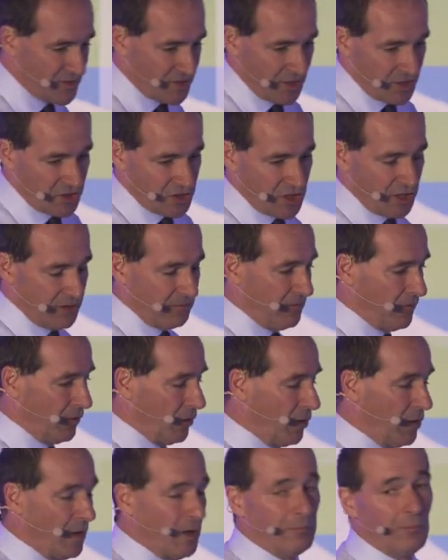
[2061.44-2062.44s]
searching
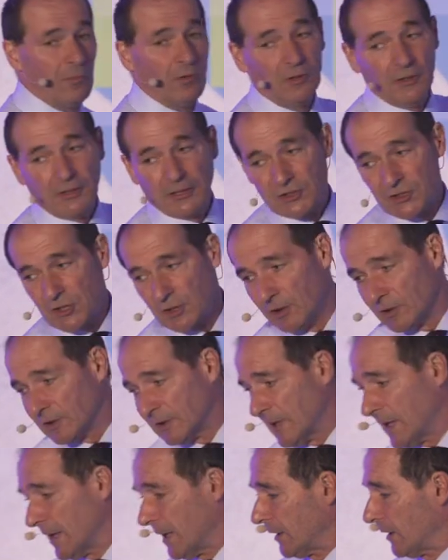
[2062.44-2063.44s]
for a mortgage
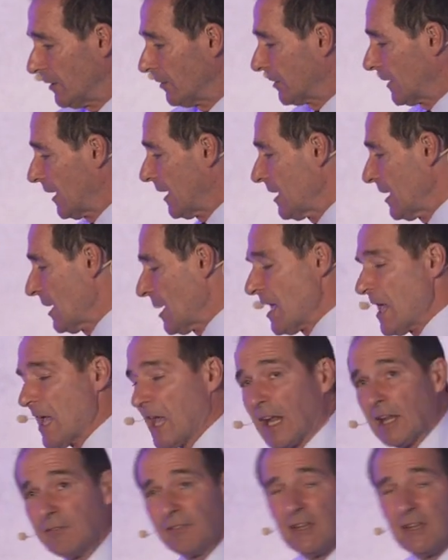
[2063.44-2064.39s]
online, okay? And